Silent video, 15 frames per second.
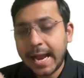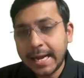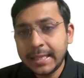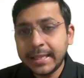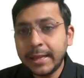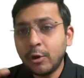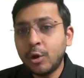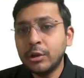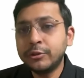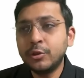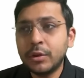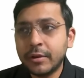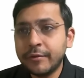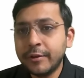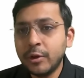and then
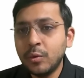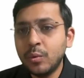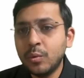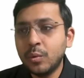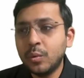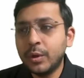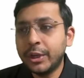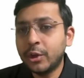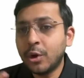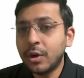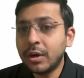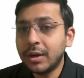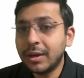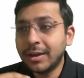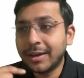also review your